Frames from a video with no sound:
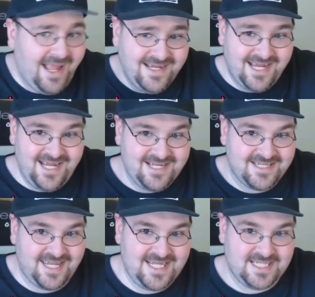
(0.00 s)
I
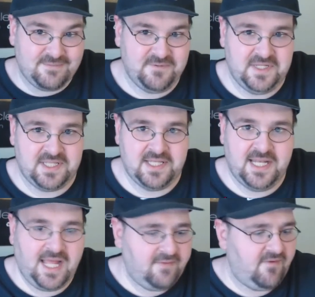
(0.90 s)
can't taste the vanilla,
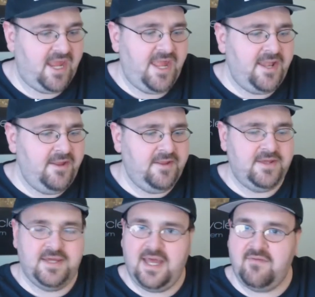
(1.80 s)
and I've had
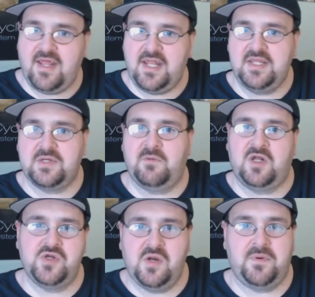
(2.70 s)
this on
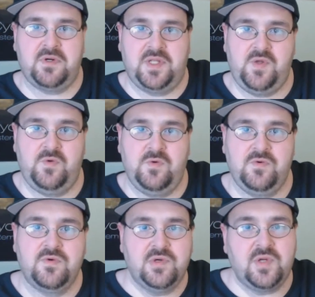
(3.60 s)
my dripper too,
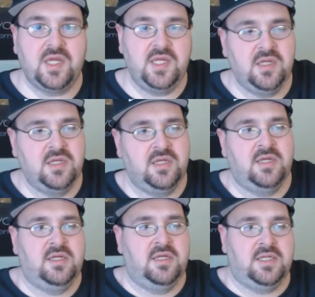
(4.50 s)
okay?
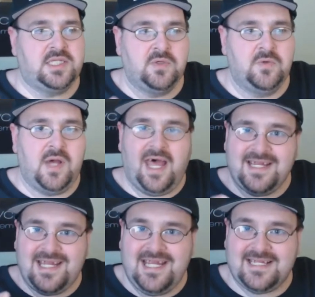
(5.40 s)
So
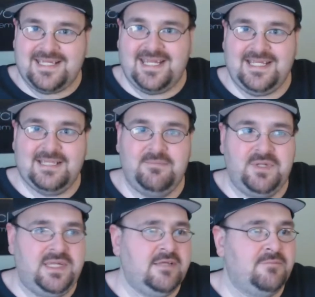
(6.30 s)
I can't taste the
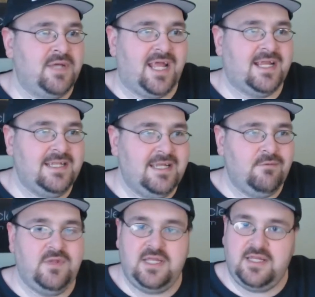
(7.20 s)
vanilla, but I can
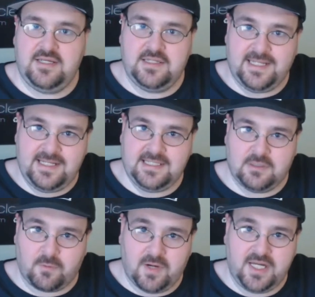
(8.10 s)
definitely
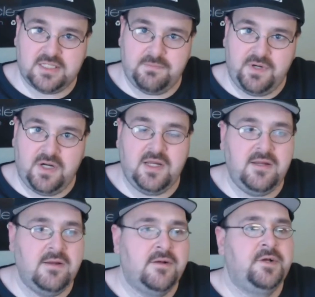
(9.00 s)
taste the
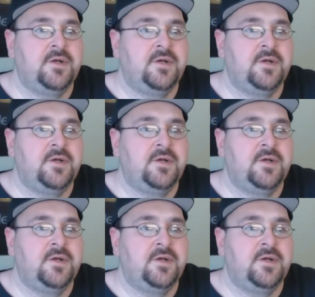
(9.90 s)
raspberry.